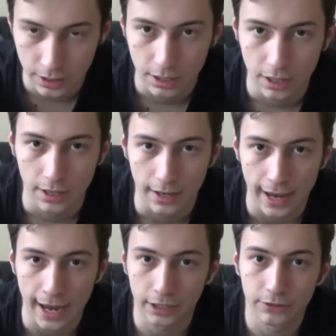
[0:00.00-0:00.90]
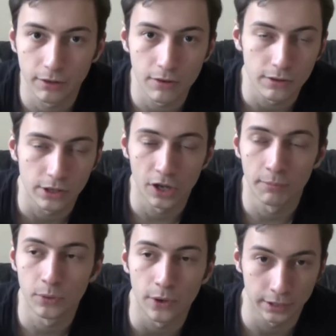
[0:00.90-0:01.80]
aggro, combo and
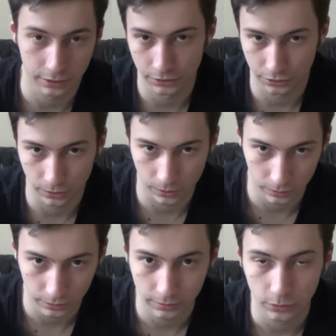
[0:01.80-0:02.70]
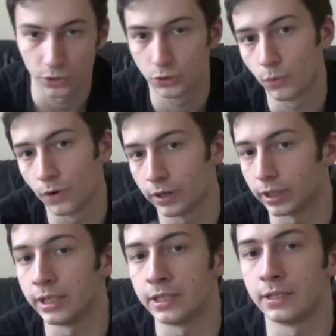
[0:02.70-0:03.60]
control, which work
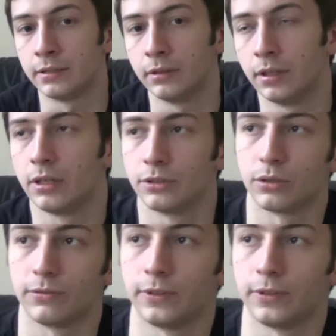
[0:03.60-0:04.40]
in sort of a